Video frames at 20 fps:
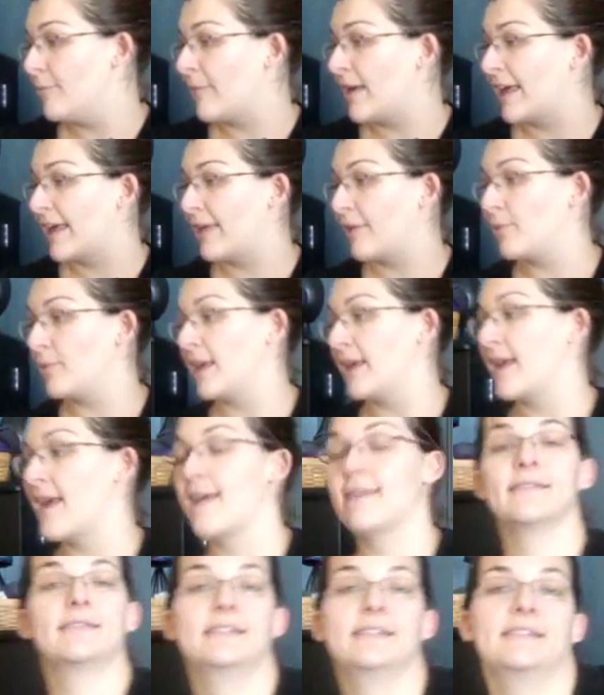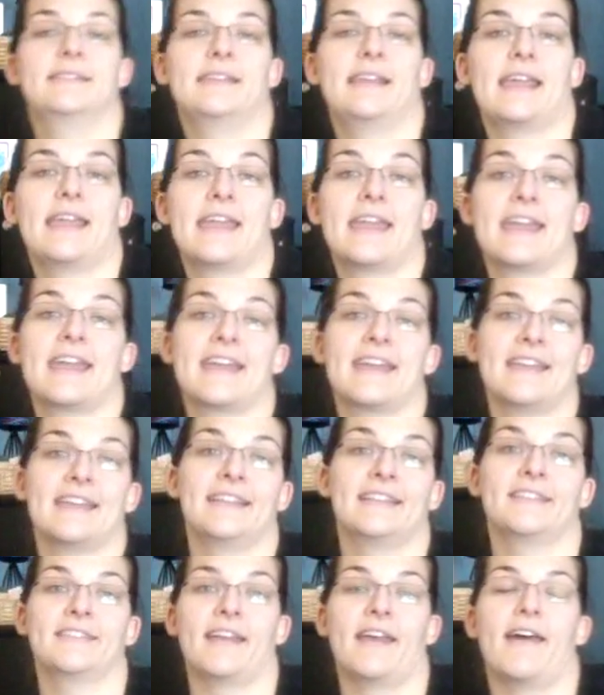my LYS
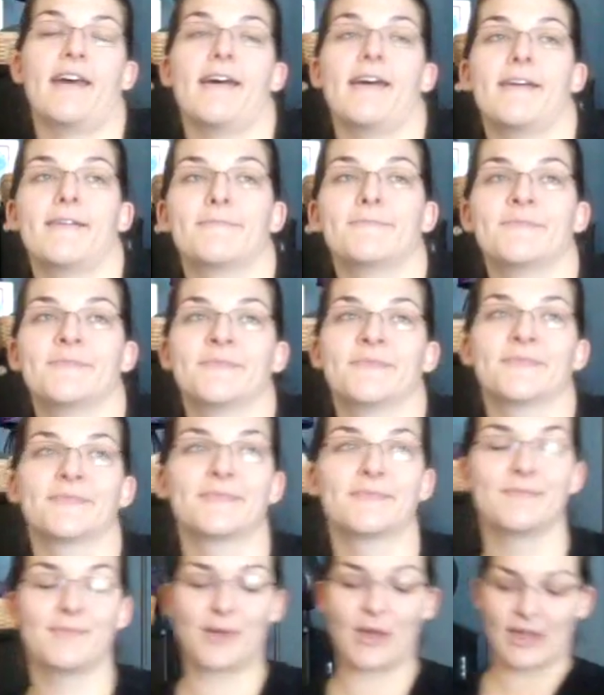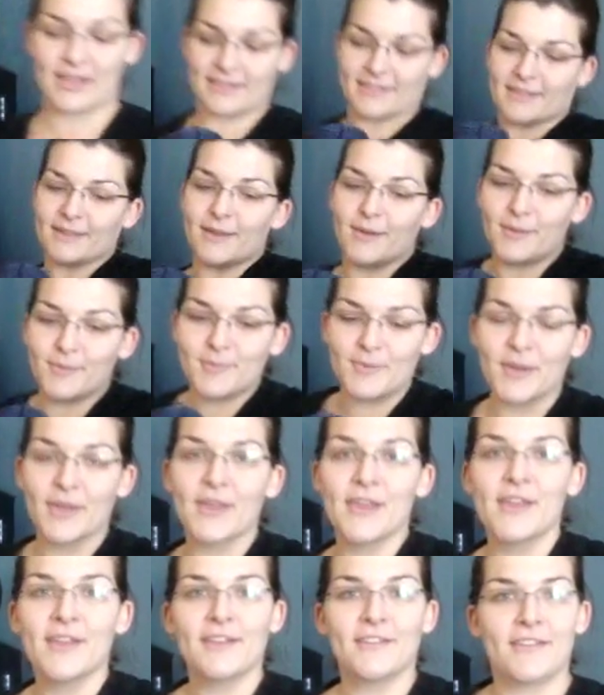and um, bought some
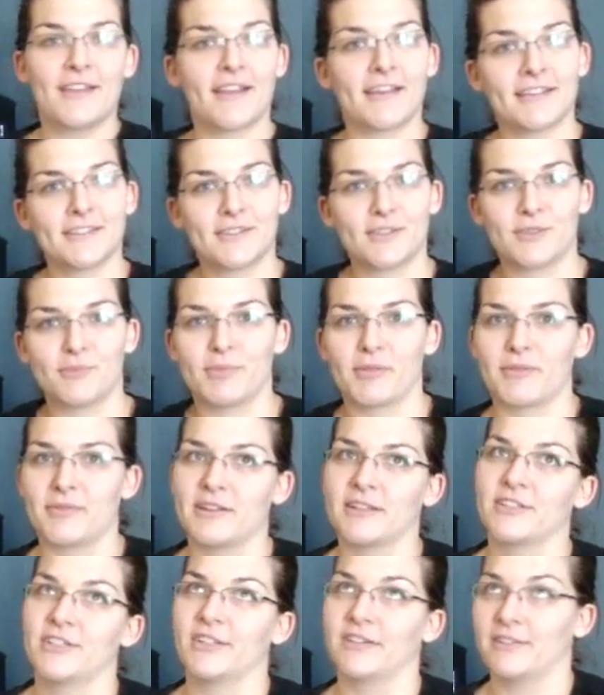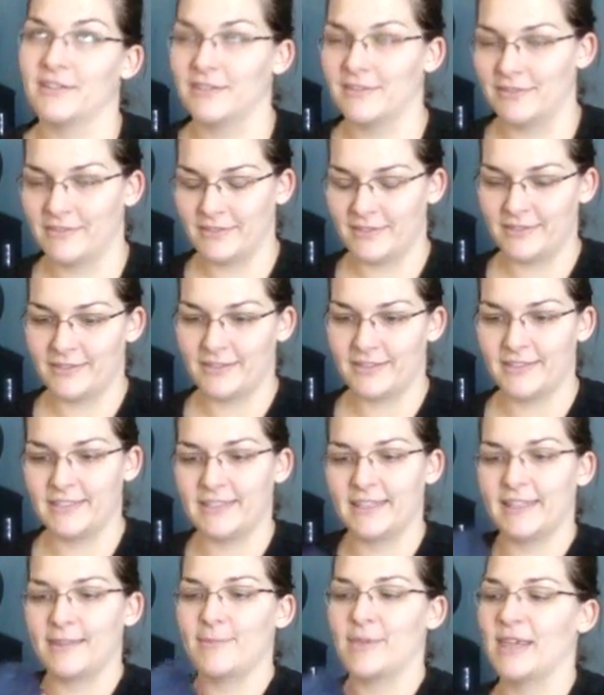non-superwash yarn. Huh,
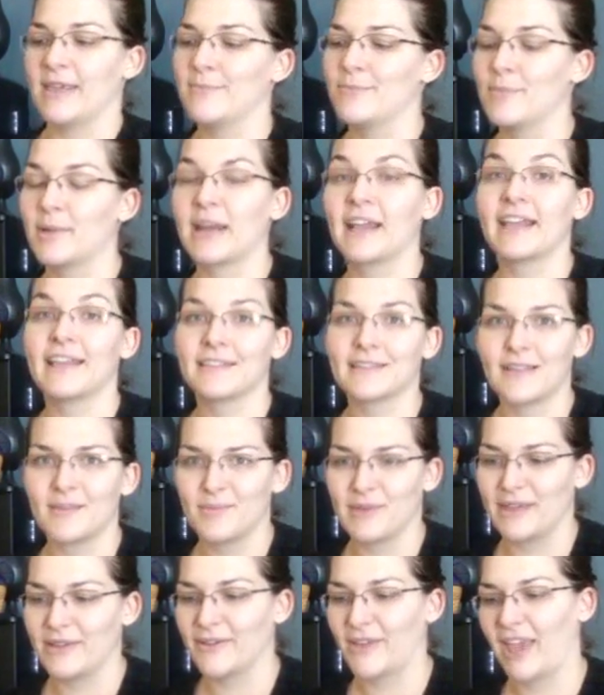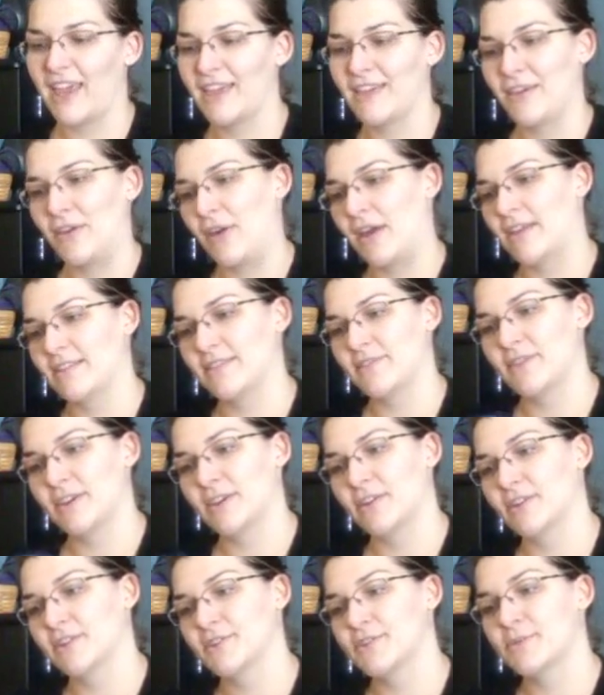silly me, but I guess I'll be okay. You guys have
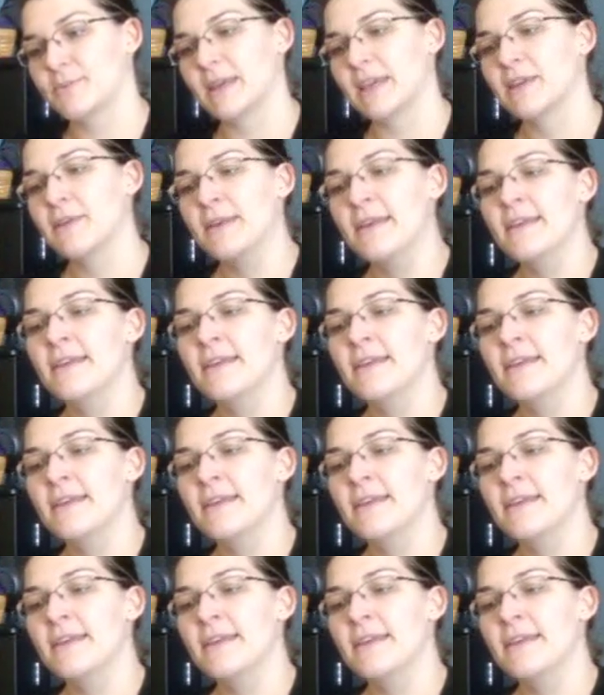encouraged me.